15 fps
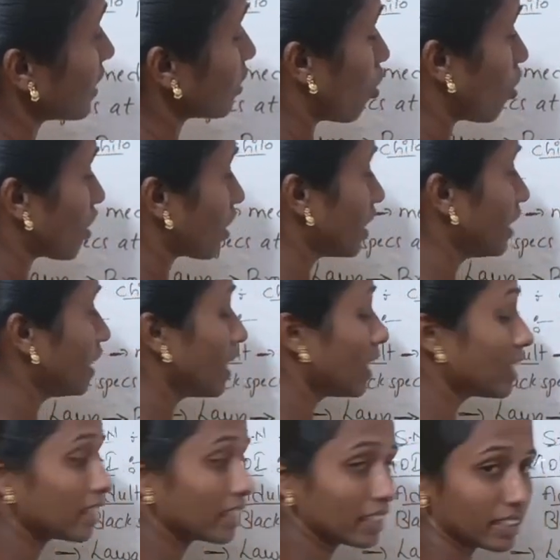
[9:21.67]
at caudal end,
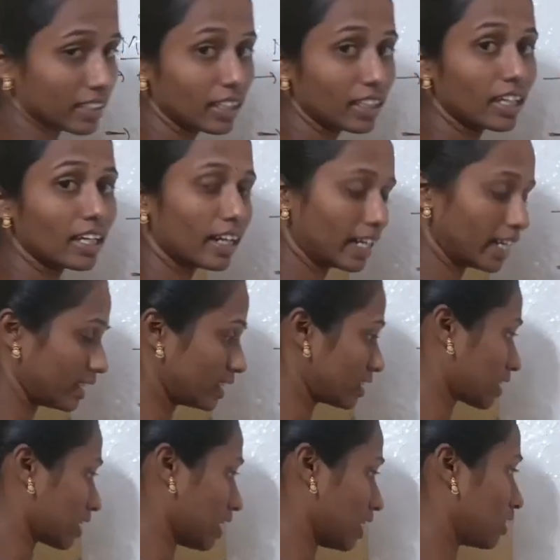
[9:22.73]
and it is in reddish
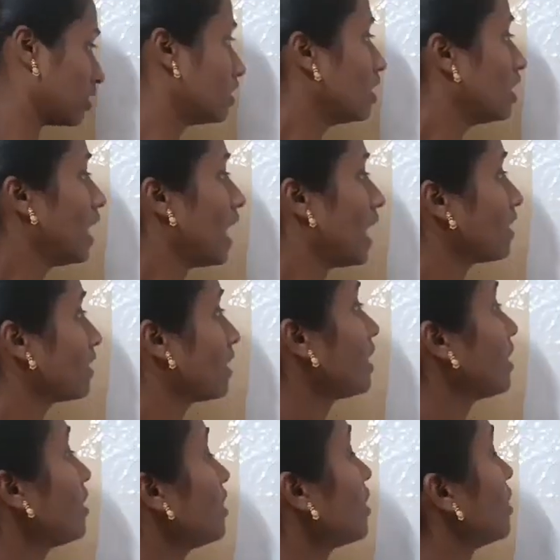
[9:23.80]
color. And
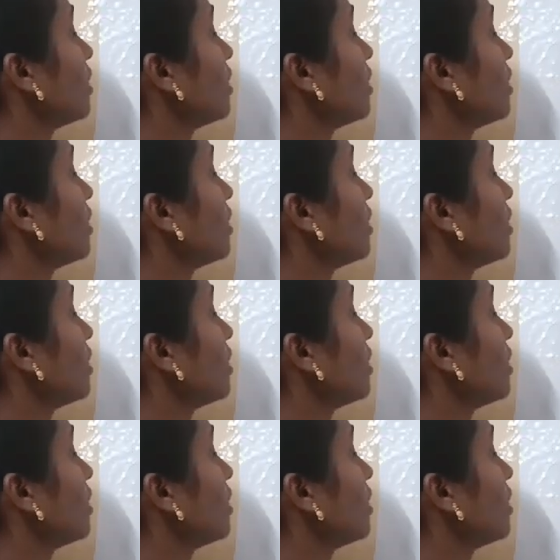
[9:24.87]
then